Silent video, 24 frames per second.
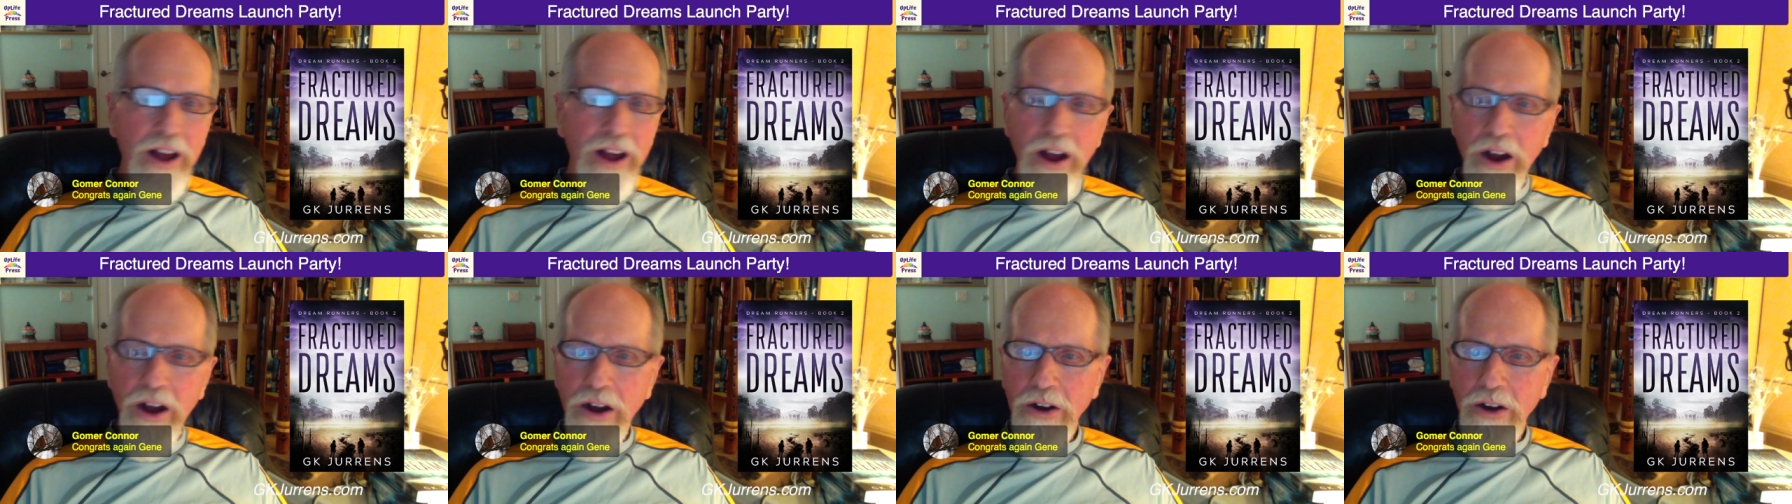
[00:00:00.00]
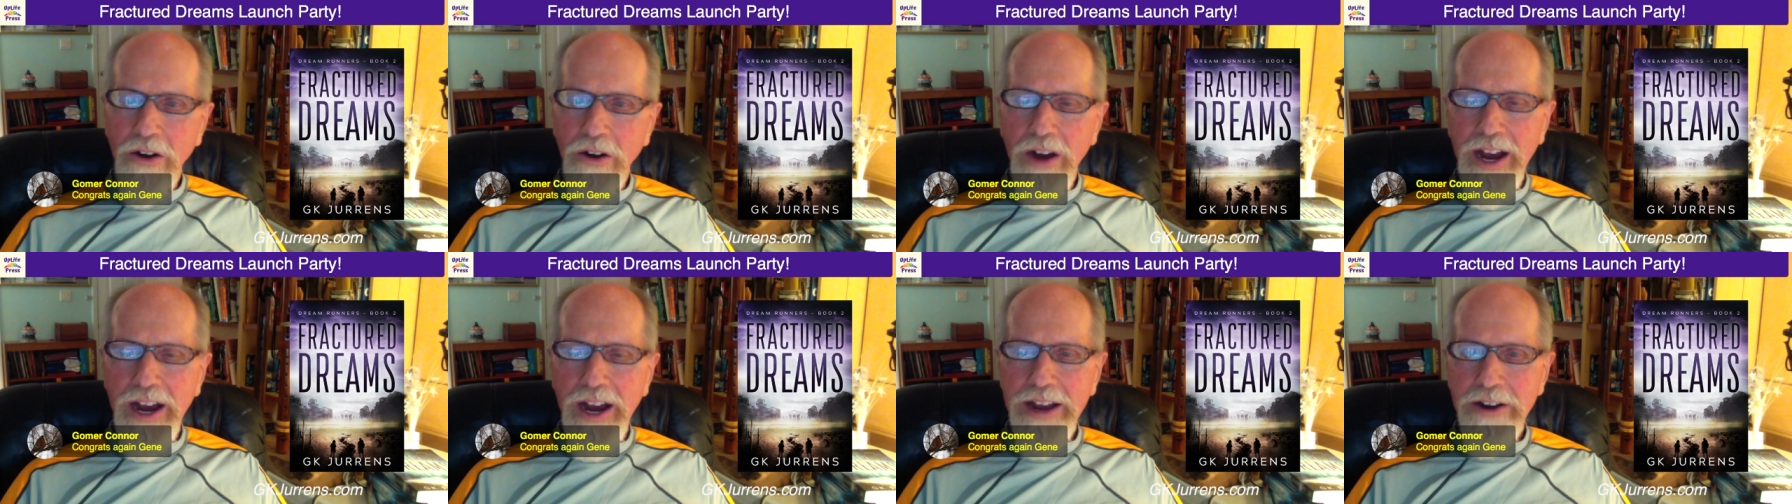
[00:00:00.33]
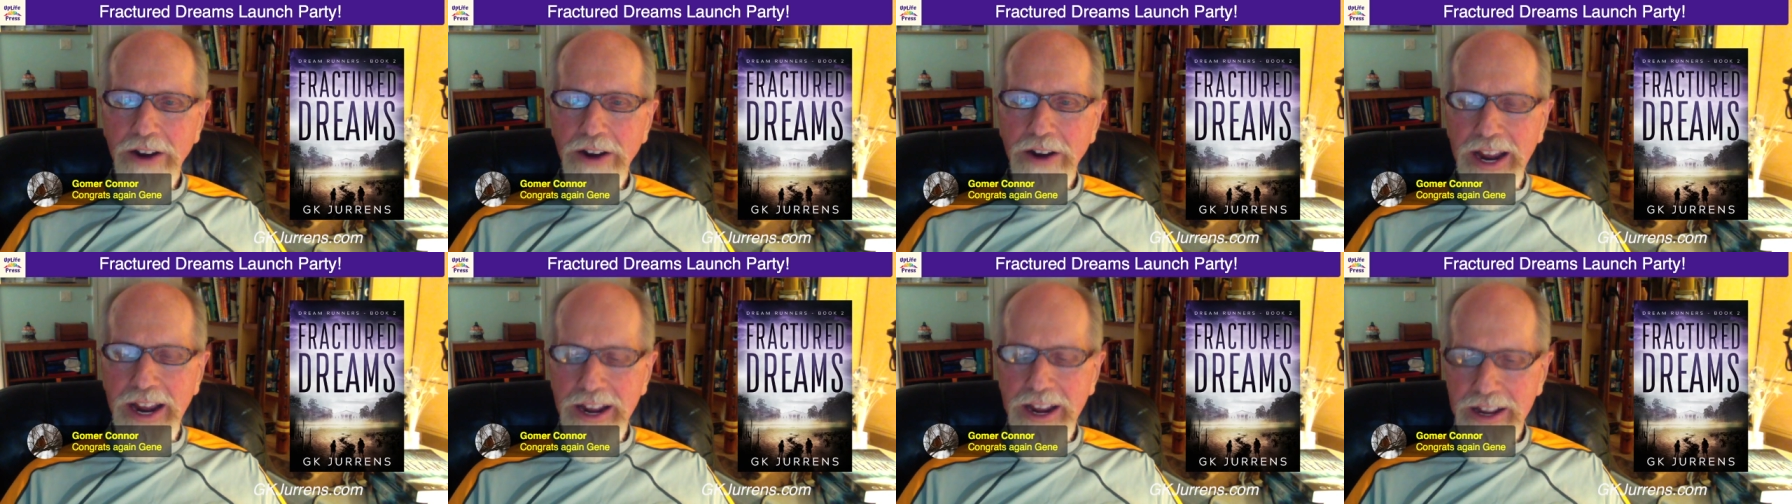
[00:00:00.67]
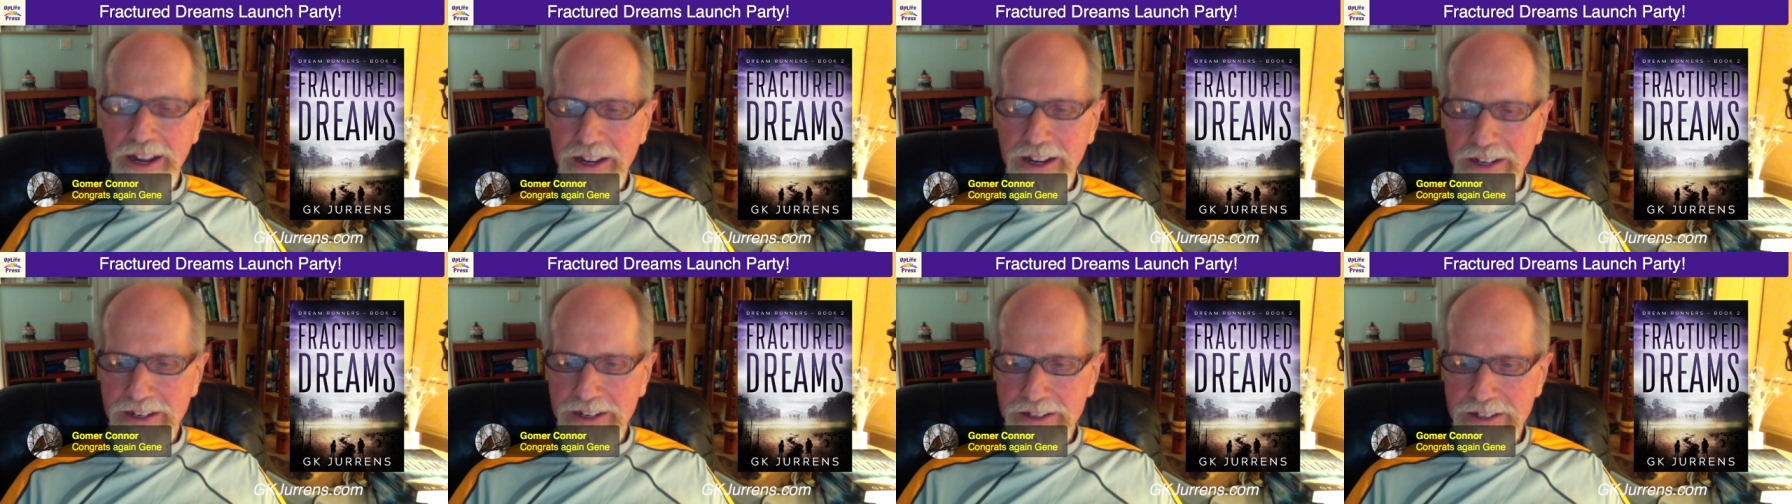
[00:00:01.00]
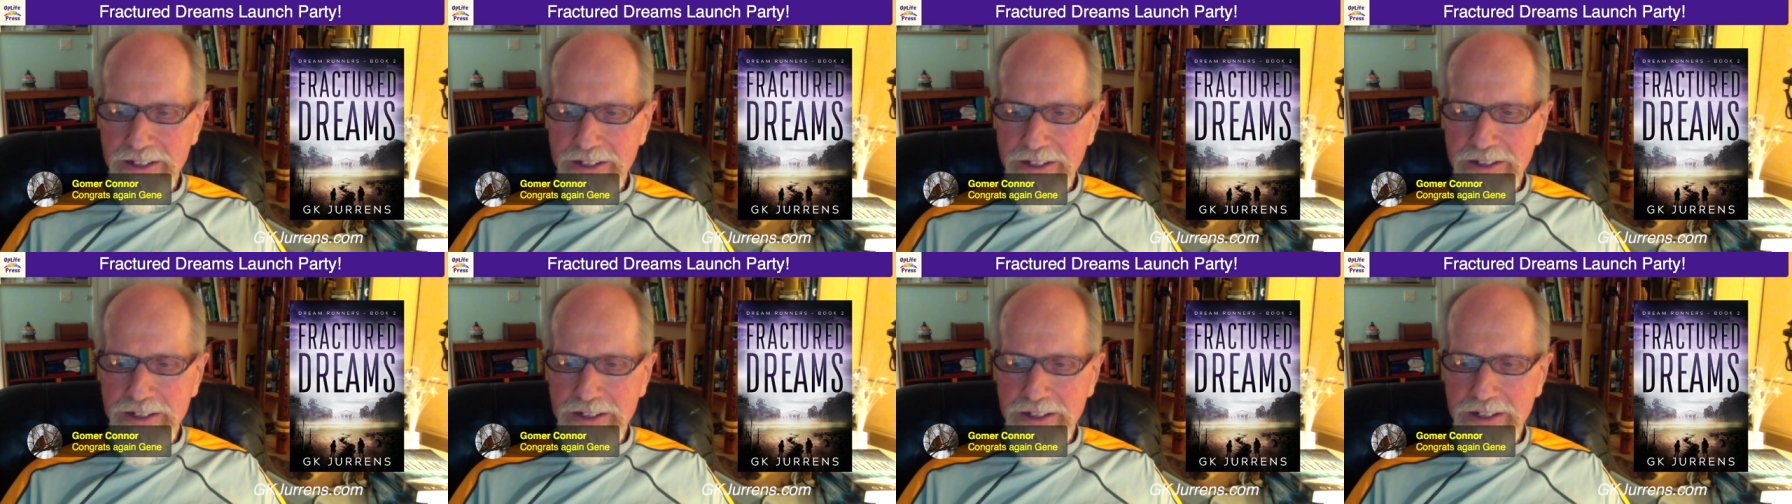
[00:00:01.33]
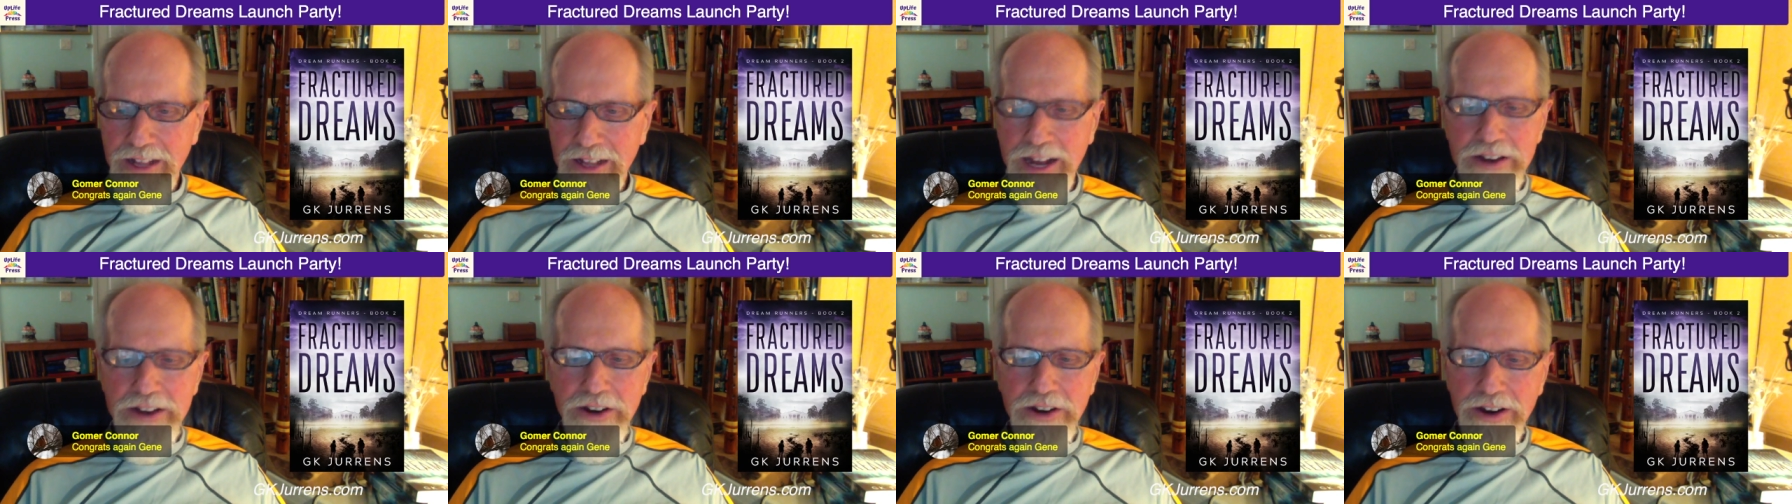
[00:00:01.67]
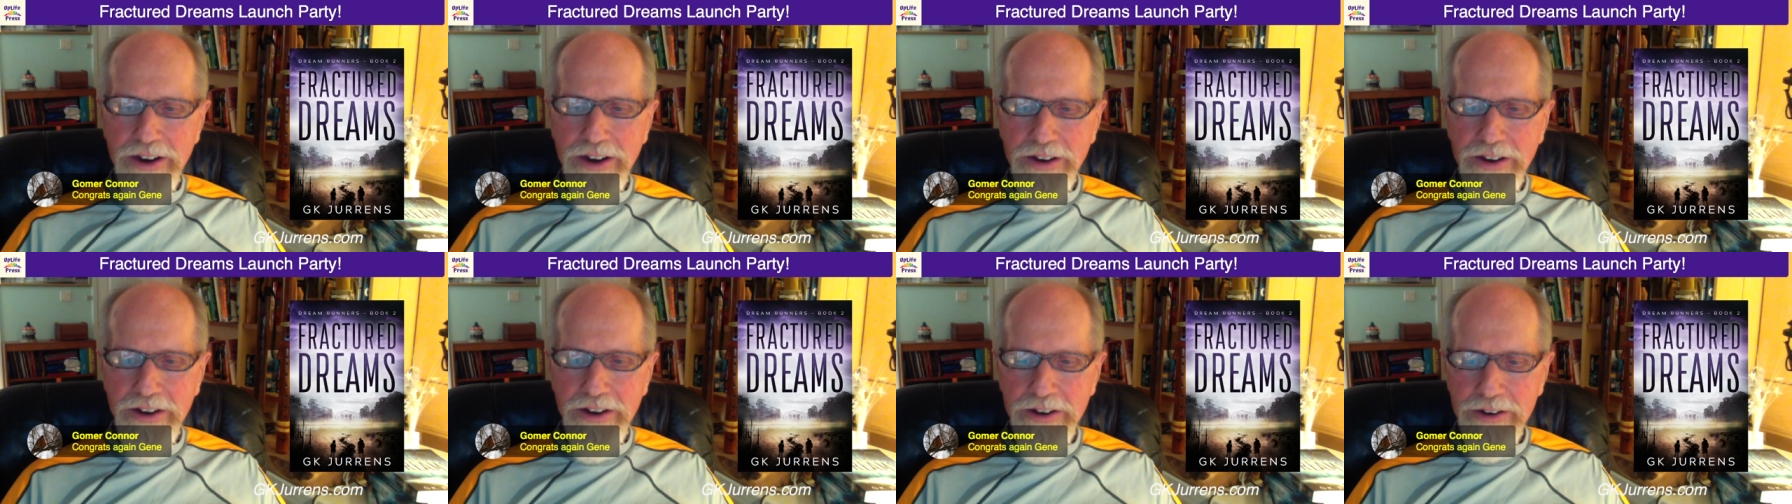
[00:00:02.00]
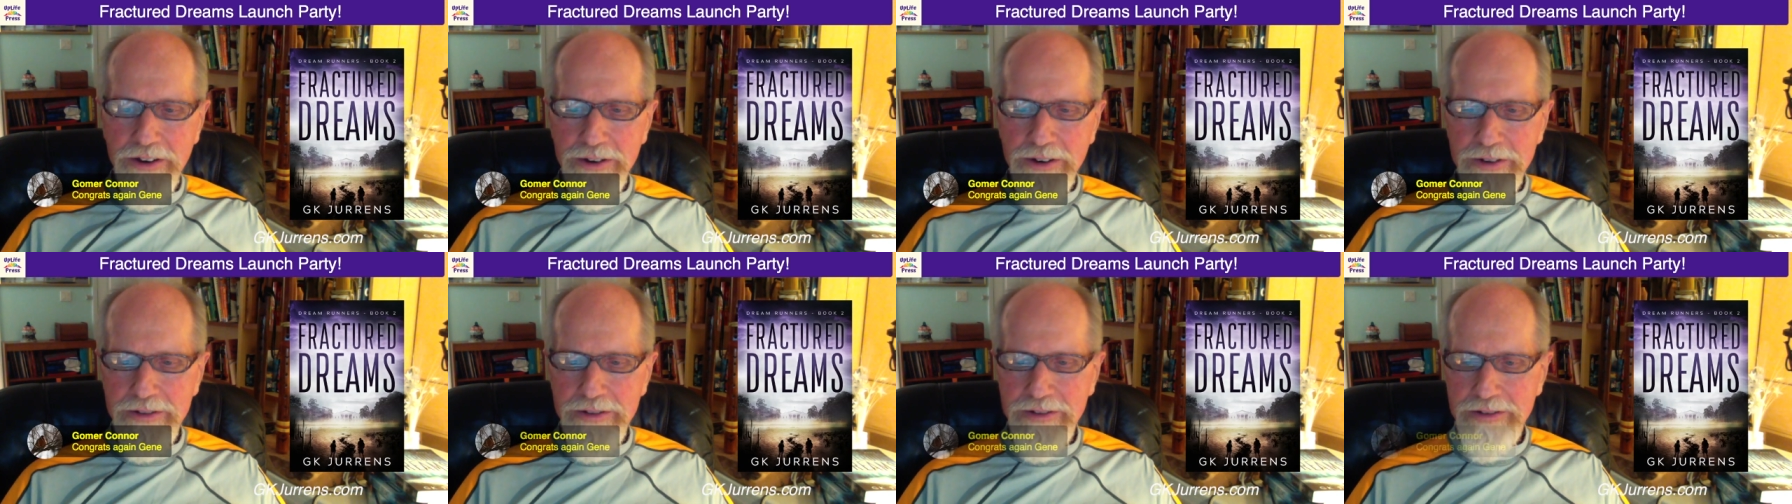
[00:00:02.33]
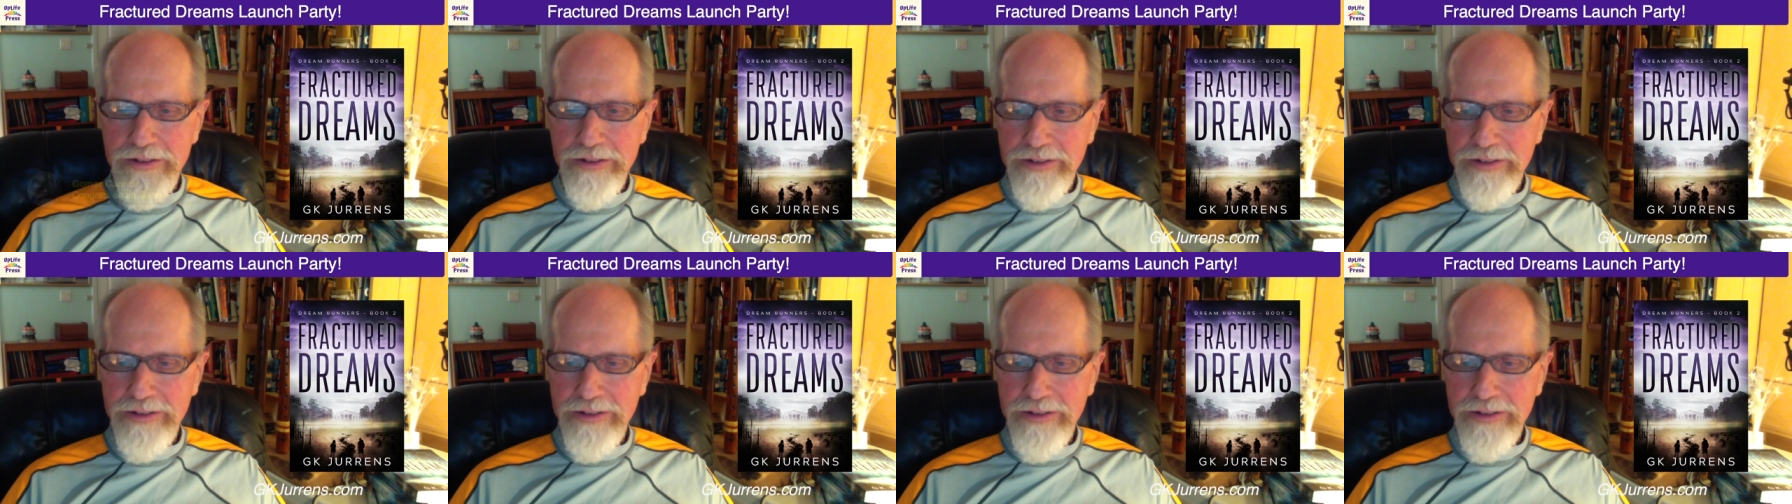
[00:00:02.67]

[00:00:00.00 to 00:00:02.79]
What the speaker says: Oh, hi Greg. Glad you're here too.